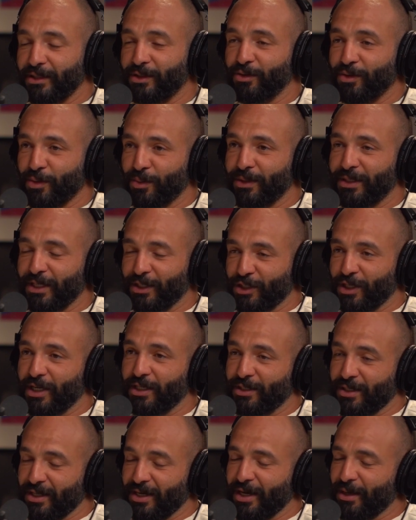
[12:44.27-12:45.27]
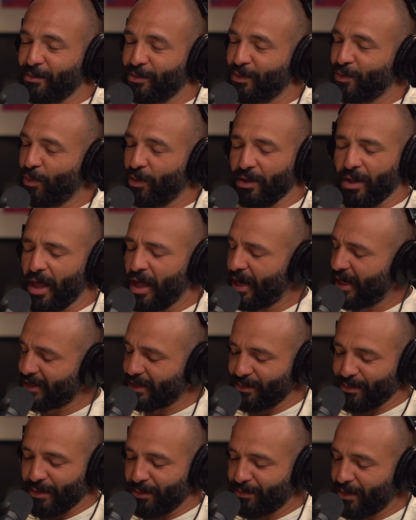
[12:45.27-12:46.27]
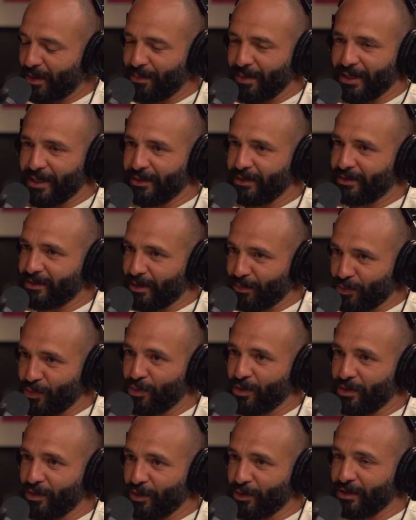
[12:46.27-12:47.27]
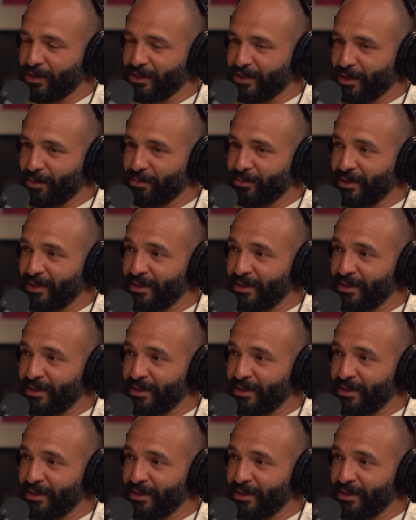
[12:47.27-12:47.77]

Do you know what they changed the name to? Wallah al-azim, I'm not making this up. You can look this up.